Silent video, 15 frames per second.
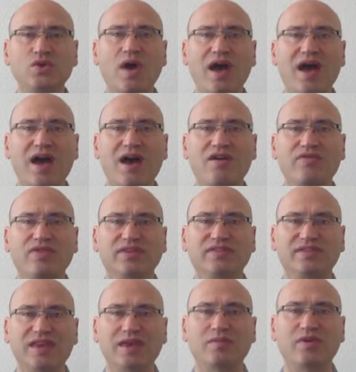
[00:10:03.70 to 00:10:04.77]
to have the
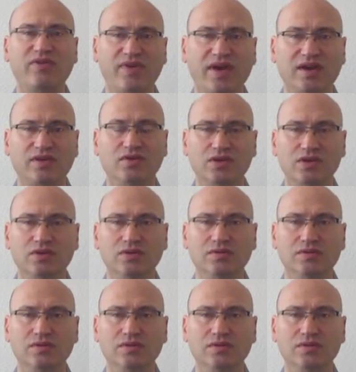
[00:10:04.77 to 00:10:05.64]
same effect on you.